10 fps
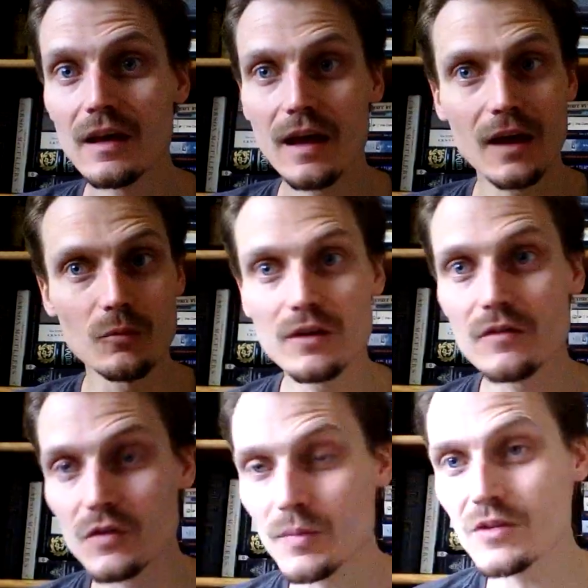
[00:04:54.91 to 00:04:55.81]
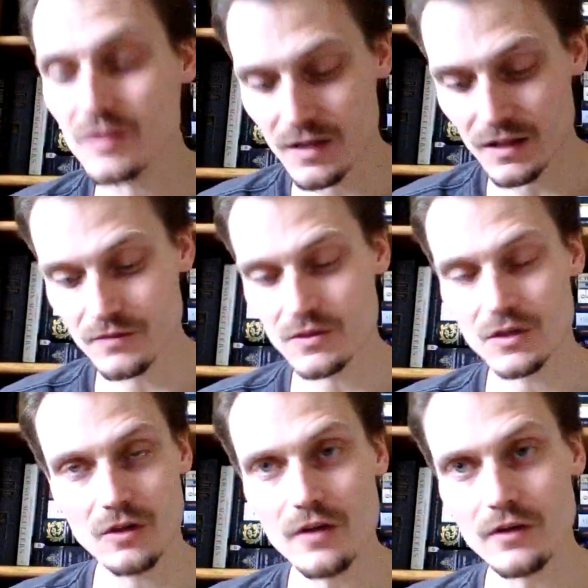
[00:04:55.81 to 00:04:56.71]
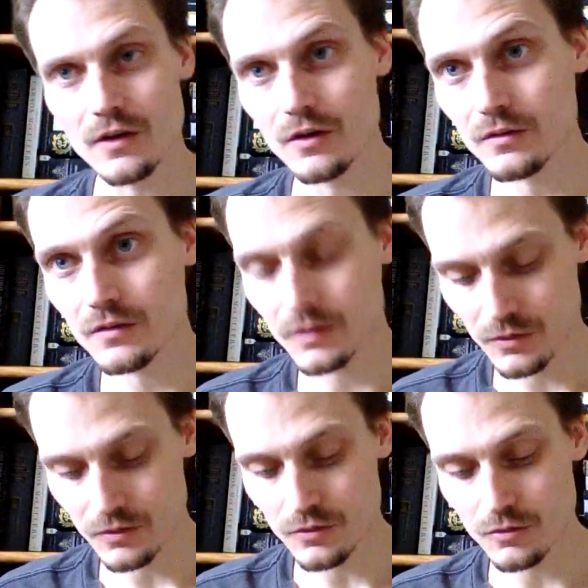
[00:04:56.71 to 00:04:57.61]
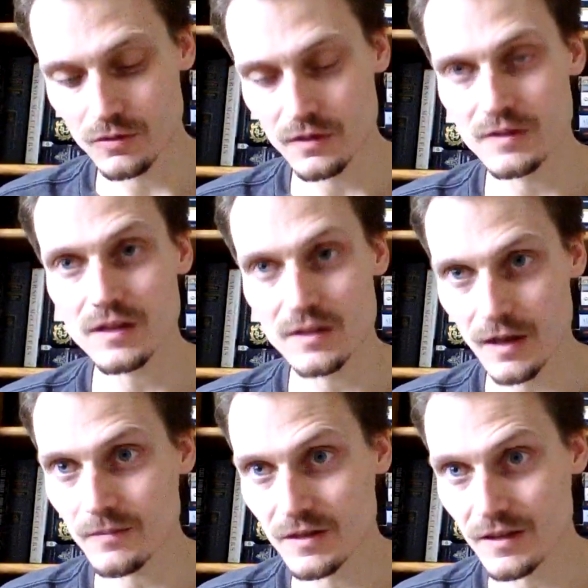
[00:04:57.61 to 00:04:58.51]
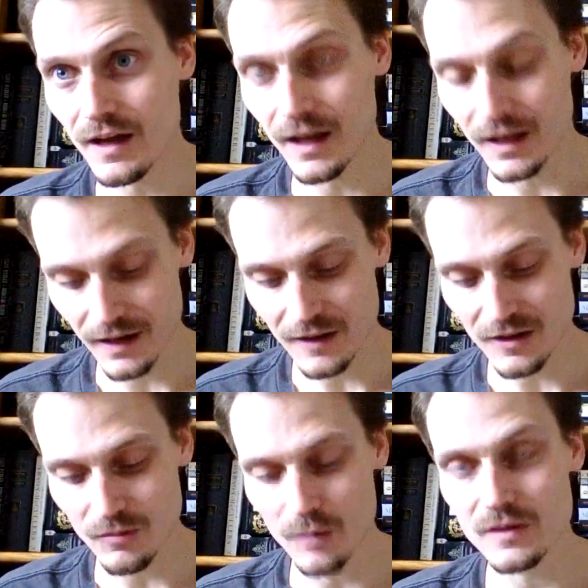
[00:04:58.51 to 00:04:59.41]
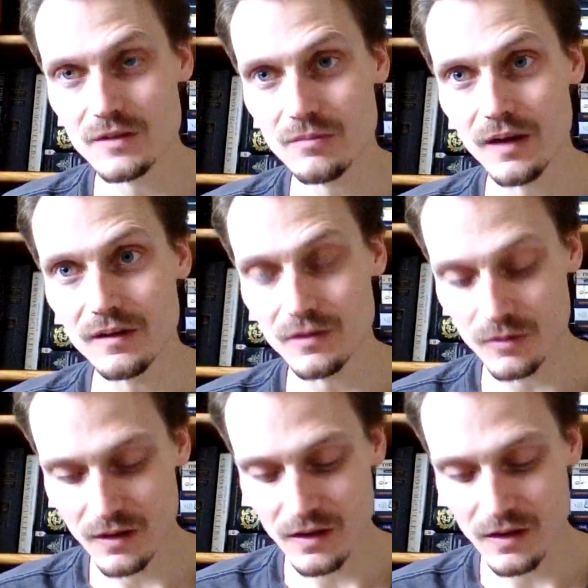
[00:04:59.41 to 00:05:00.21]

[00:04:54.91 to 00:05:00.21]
And one of the speeches he gives to Claudio, who is condemned to die at the moment, mind you,